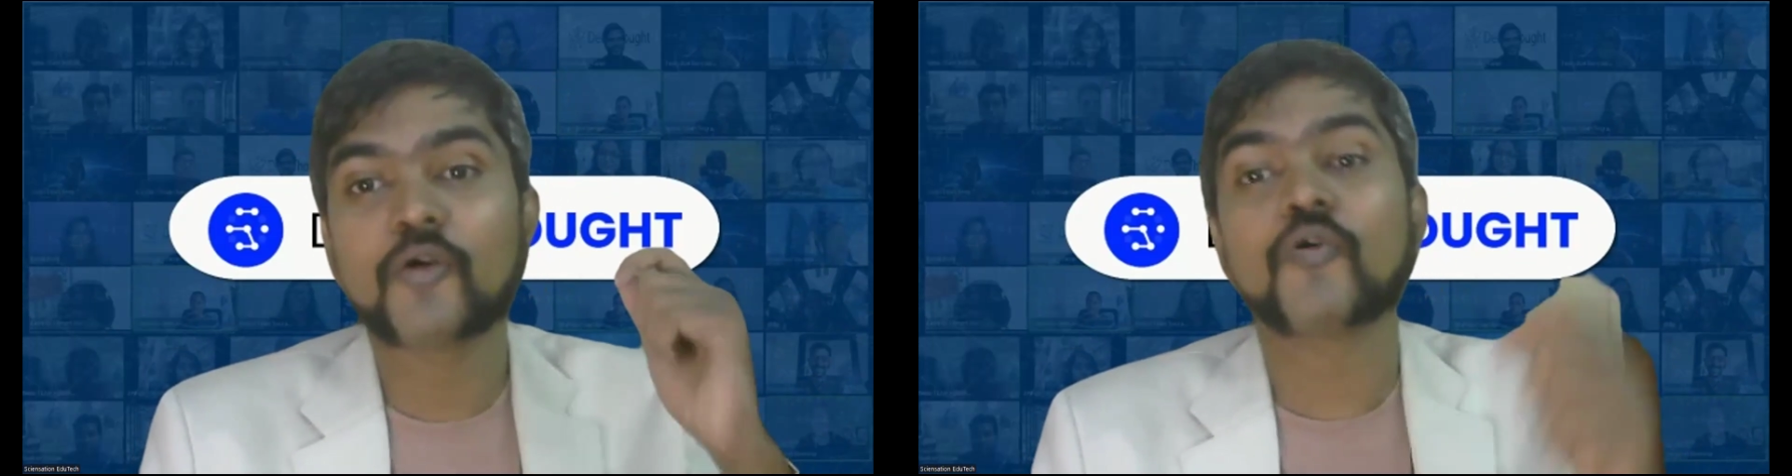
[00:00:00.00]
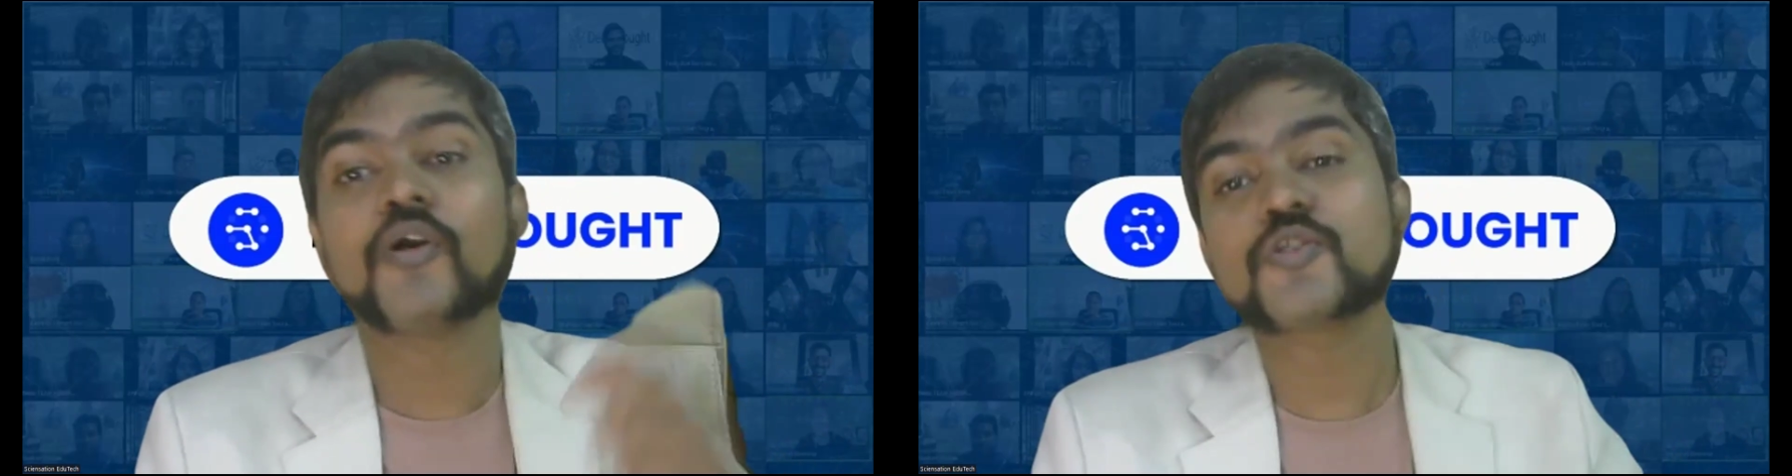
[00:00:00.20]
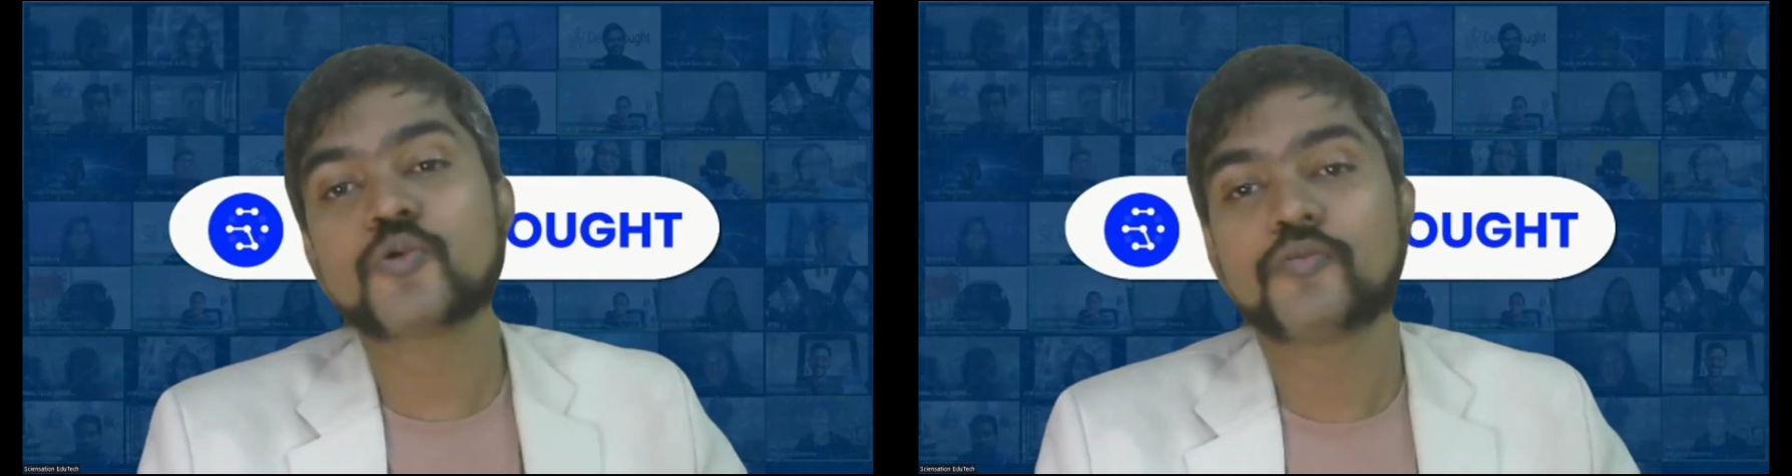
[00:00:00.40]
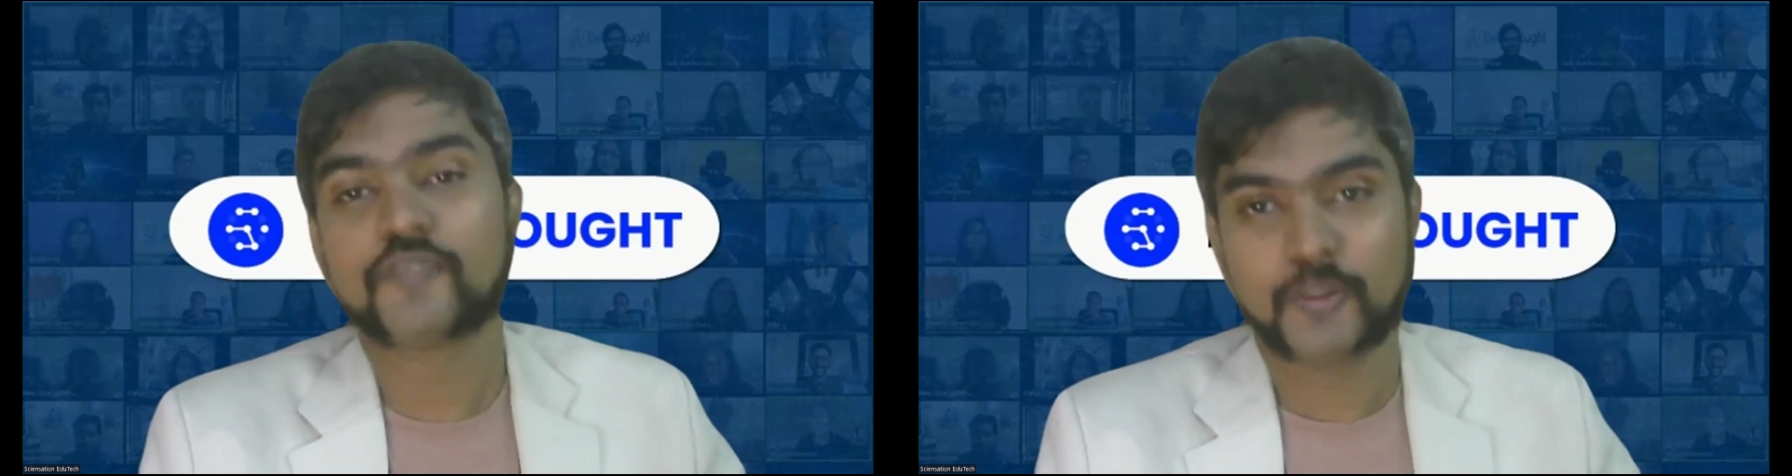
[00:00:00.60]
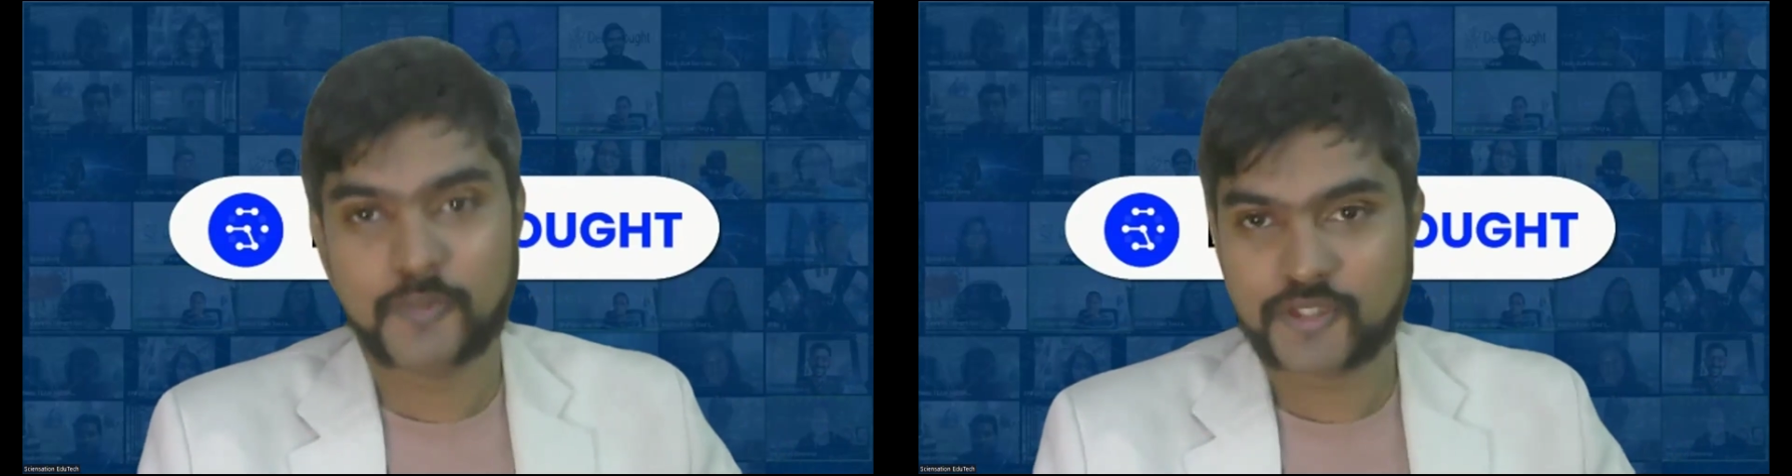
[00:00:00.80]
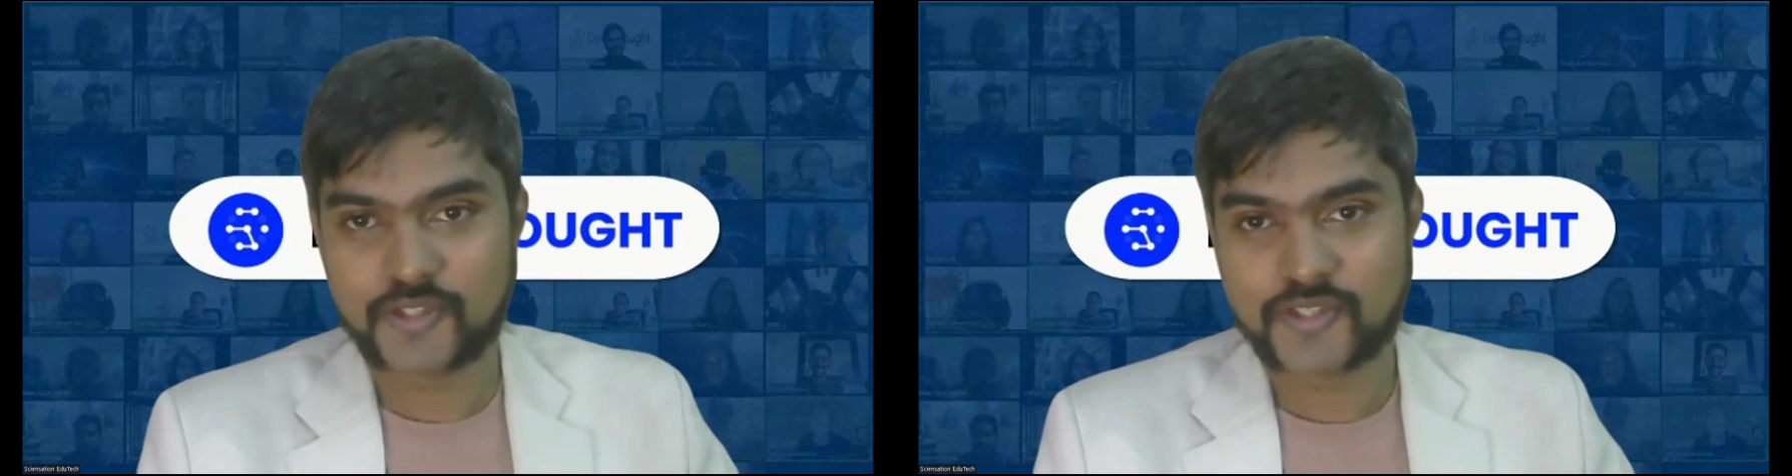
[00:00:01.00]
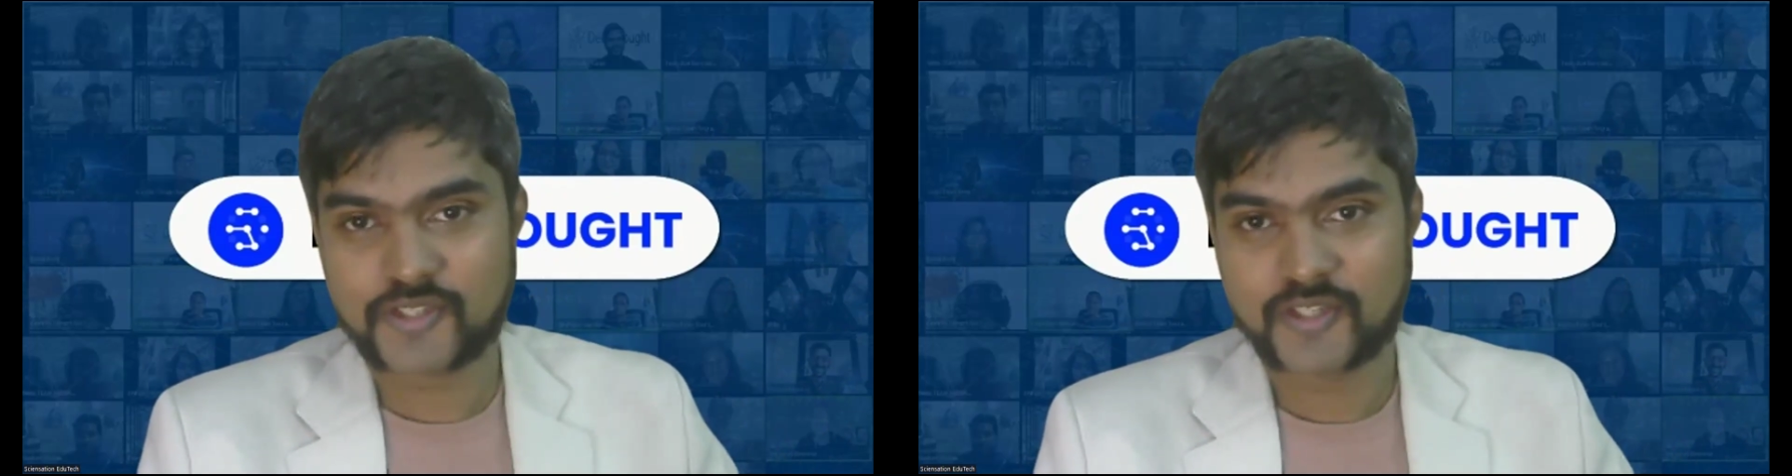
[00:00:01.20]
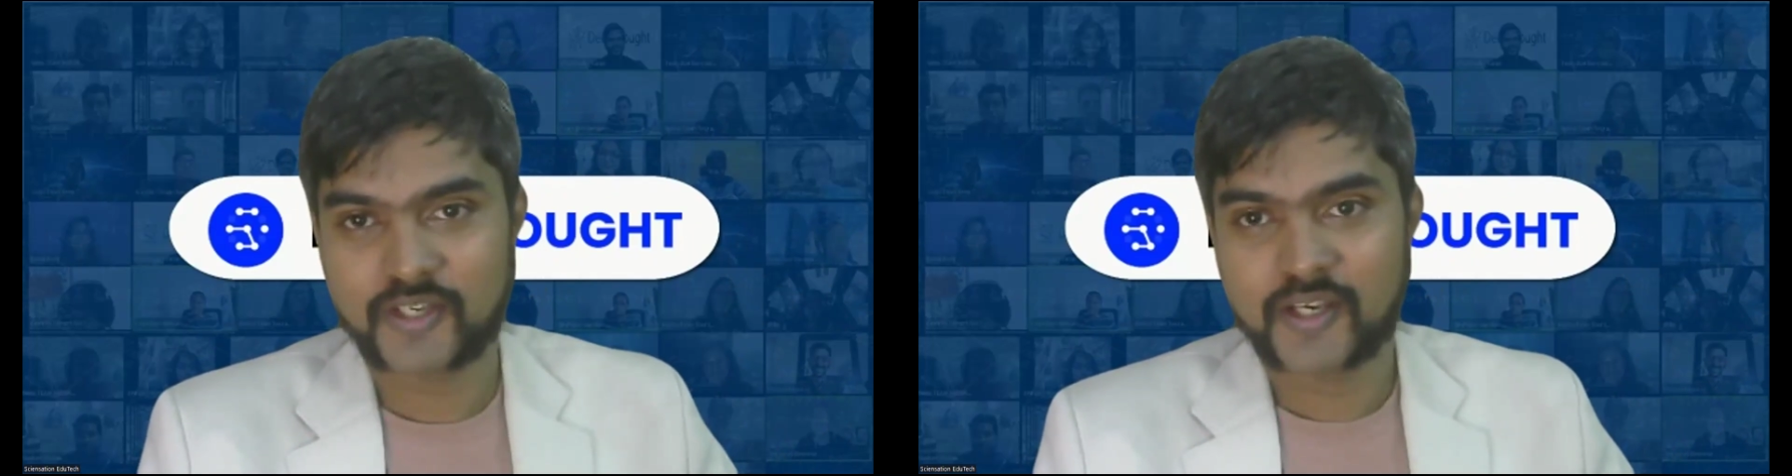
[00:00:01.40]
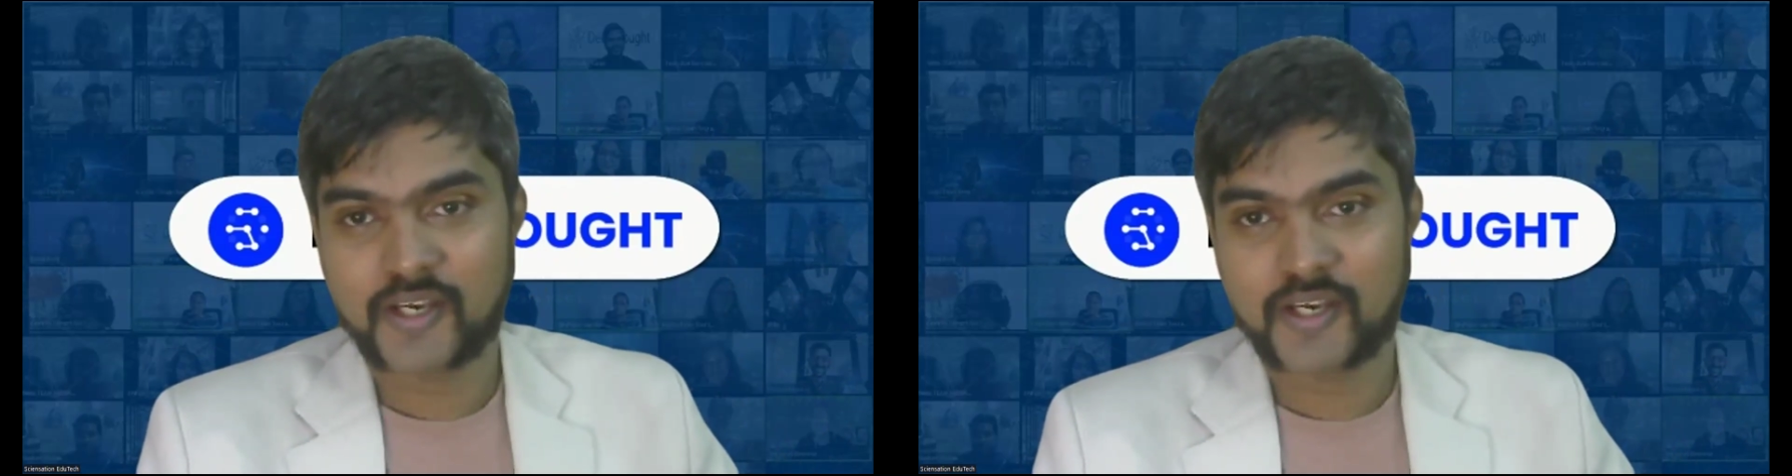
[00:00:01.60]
out what is good for the business.